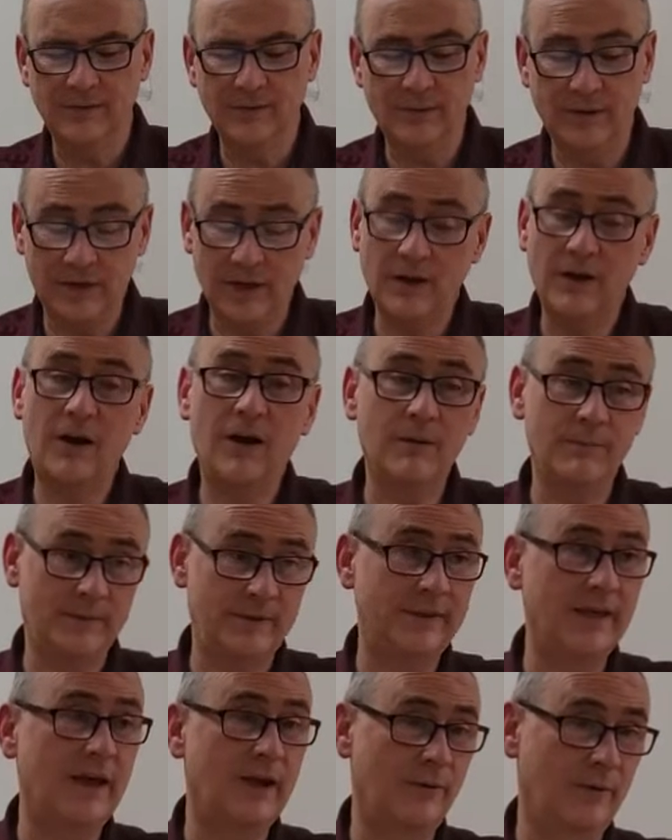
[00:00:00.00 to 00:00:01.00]
we can all
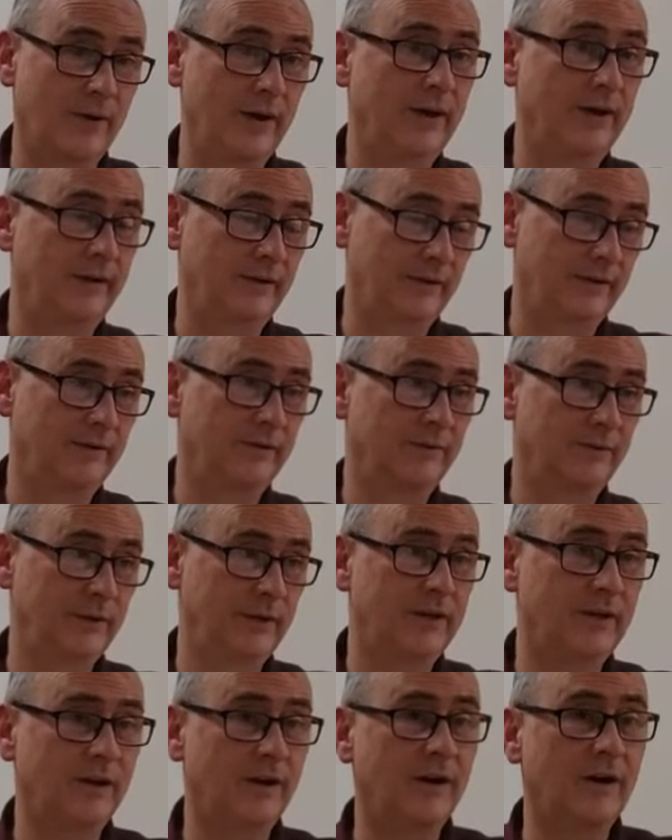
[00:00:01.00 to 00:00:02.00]
be that way.
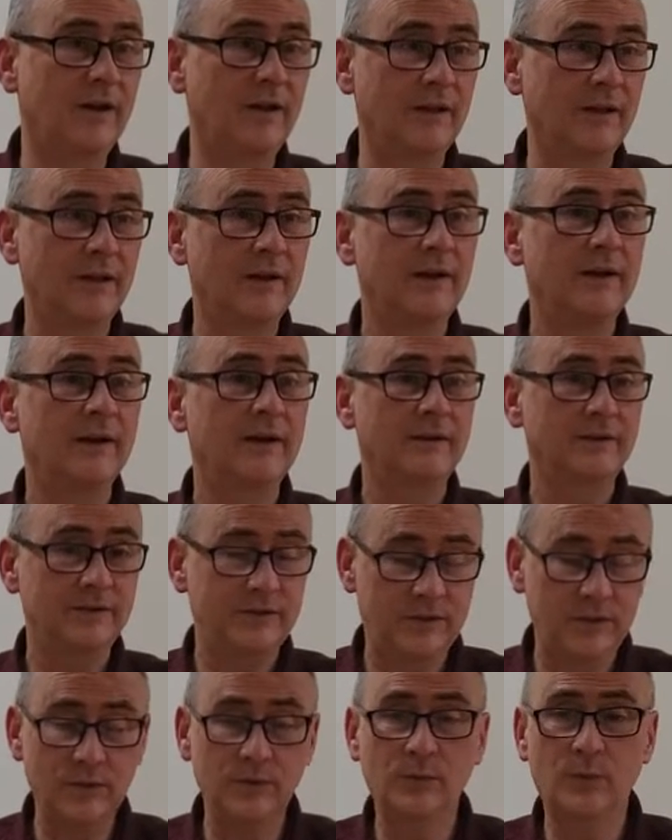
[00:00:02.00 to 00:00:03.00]
We can all
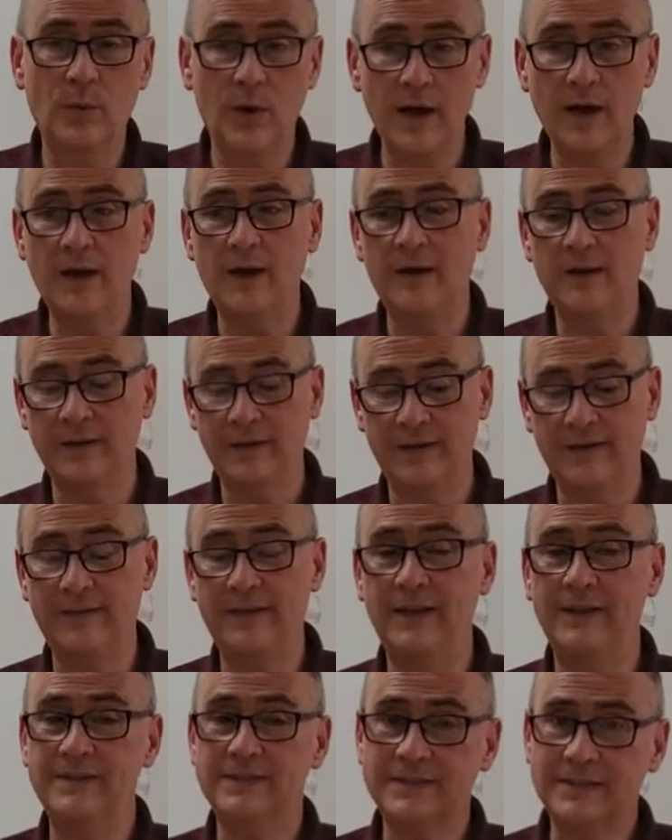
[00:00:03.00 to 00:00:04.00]
do well and then